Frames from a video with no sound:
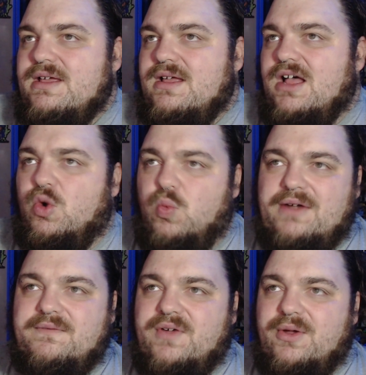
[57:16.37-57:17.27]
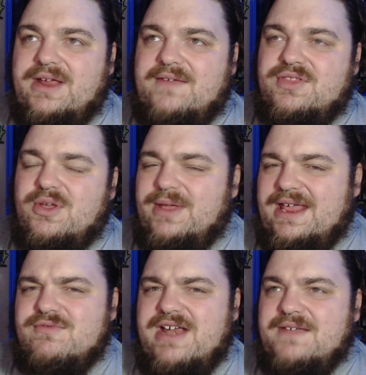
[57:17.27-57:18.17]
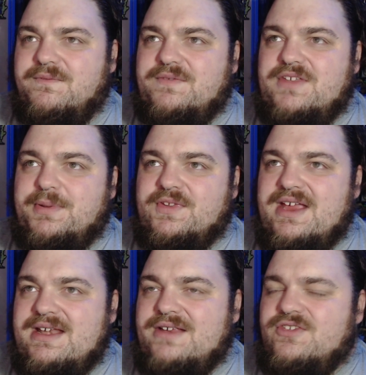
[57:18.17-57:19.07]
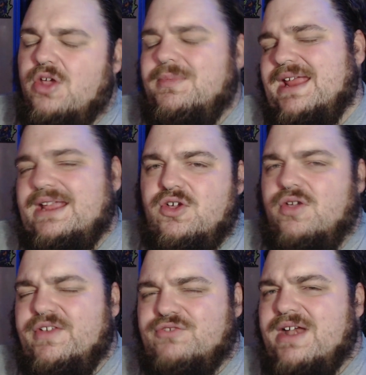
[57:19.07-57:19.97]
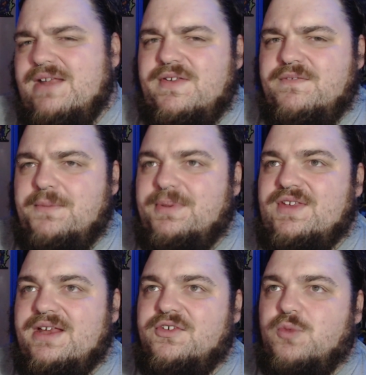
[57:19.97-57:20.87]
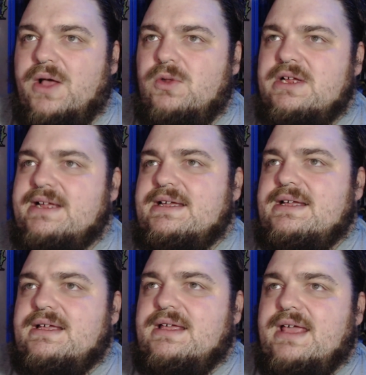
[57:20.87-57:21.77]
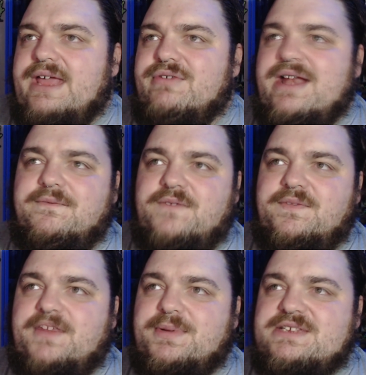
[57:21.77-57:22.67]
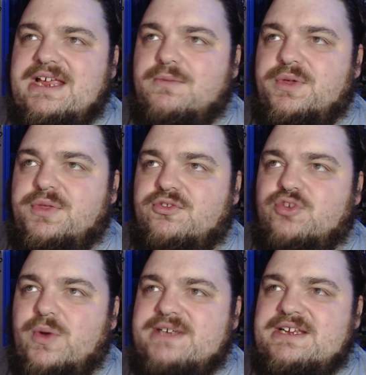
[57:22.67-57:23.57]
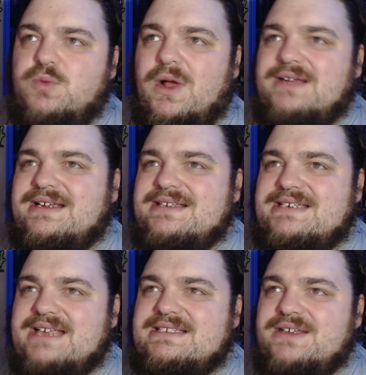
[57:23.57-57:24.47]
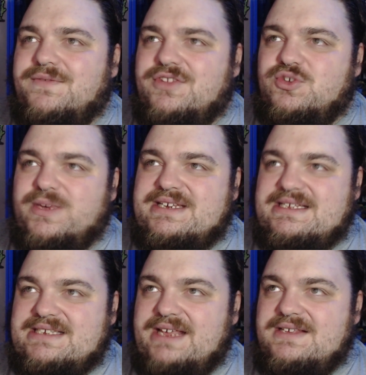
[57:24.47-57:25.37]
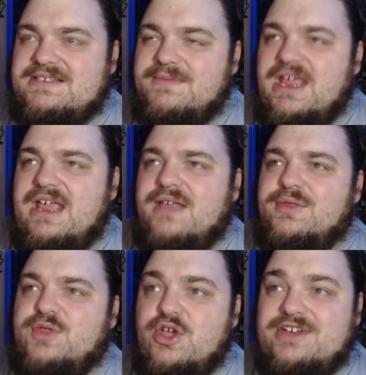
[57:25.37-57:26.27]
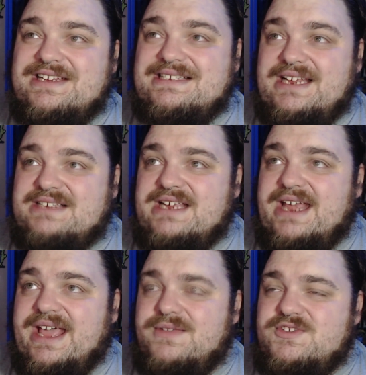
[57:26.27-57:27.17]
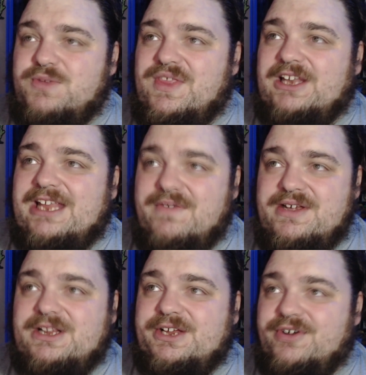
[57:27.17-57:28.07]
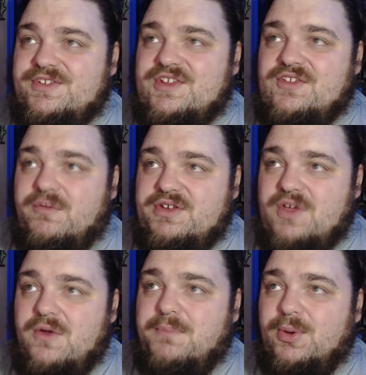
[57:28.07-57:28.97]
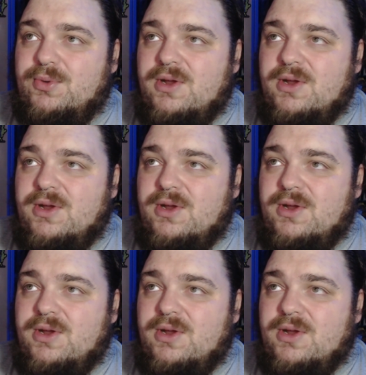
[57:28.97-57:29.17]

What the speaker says: a one vote, even though he ran at 50% and Toby Nankervis ran at 50% as well, he ran at 50% with 21 contested of the 26, 36 hitouts with 11 clearances of his own boot,